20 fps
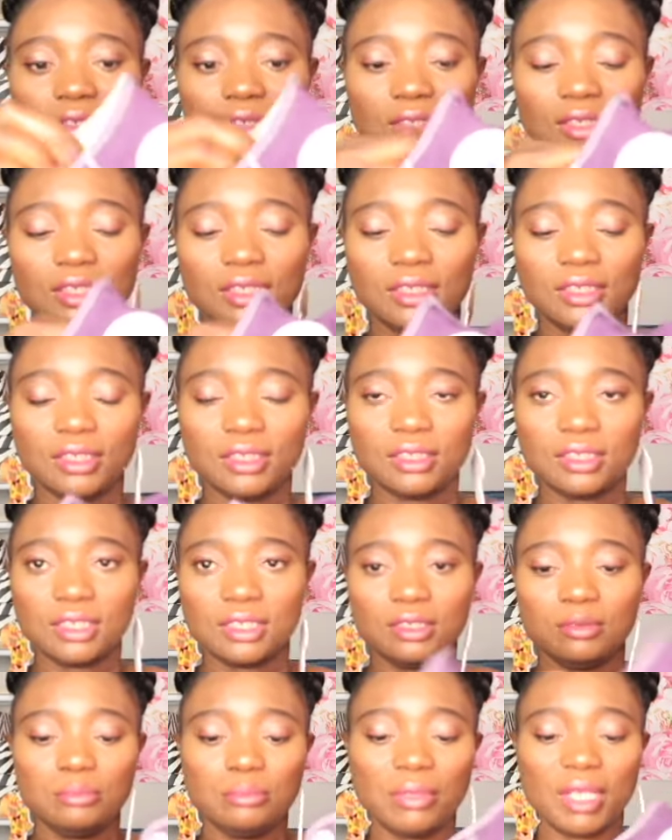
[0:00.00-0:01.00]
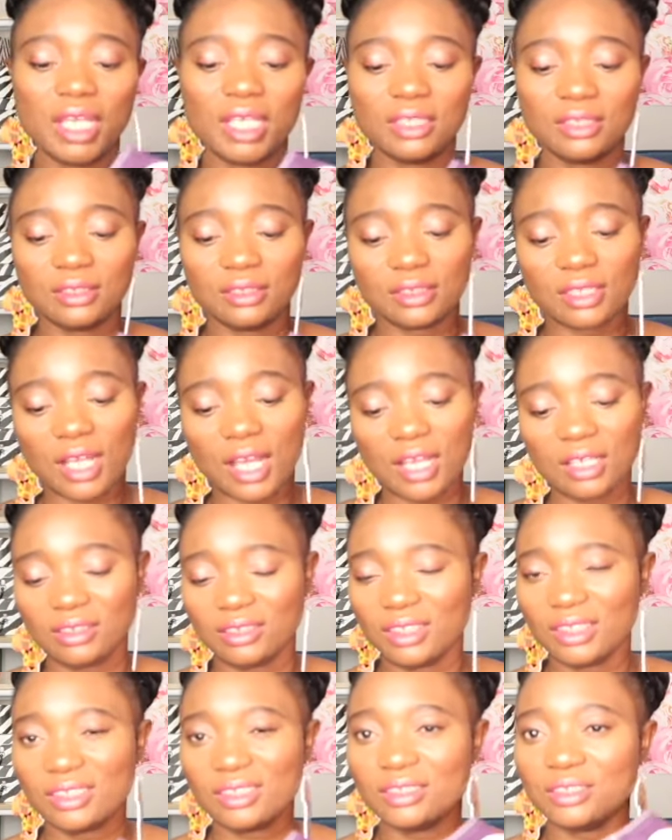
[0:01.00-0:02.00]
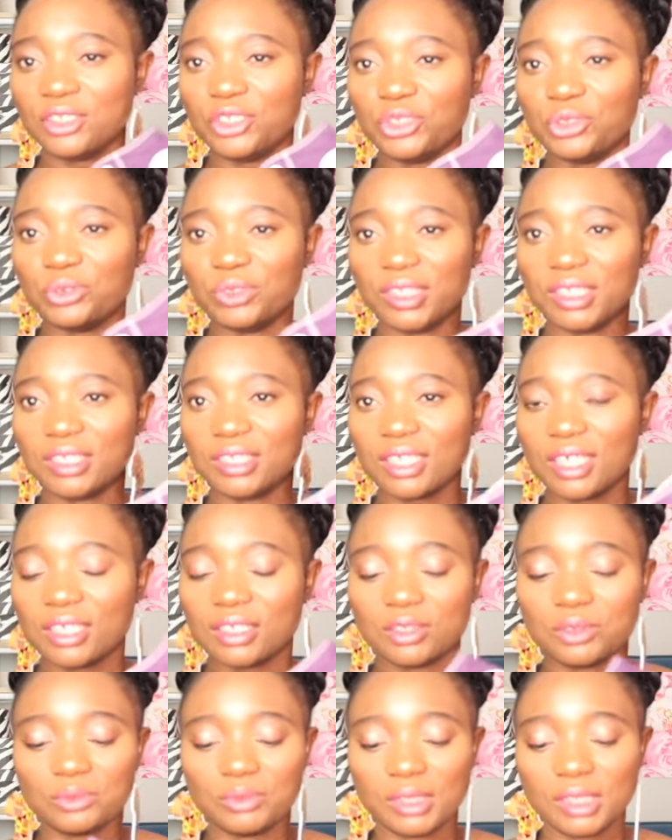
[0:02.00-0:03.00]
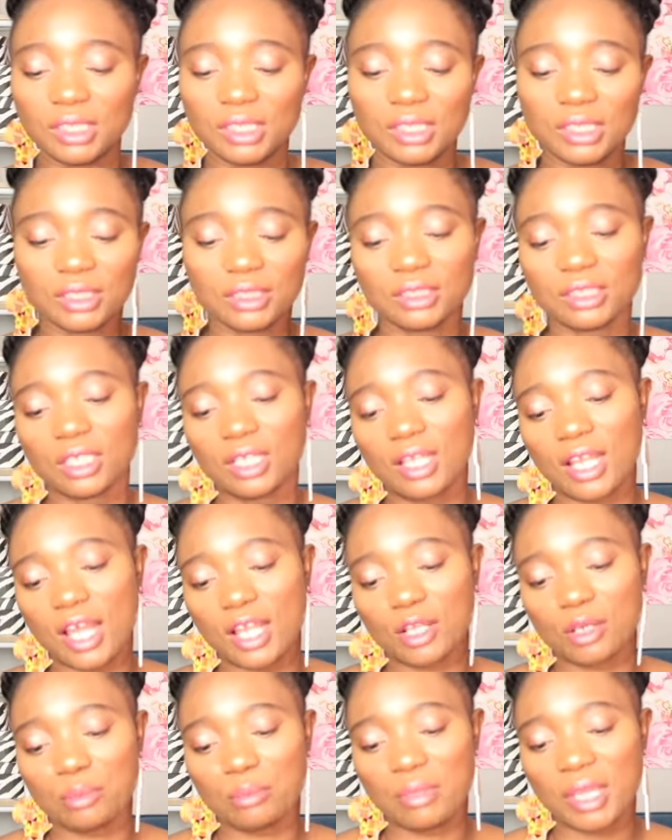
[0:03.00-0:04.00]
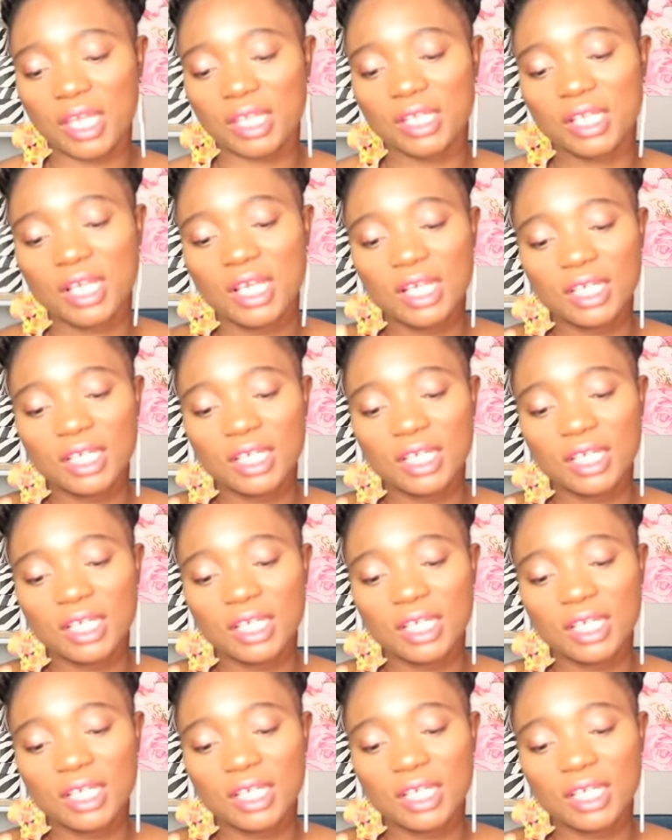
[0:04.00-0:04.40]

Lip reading: This is a men's size. This is unisex, really. It's not like a man.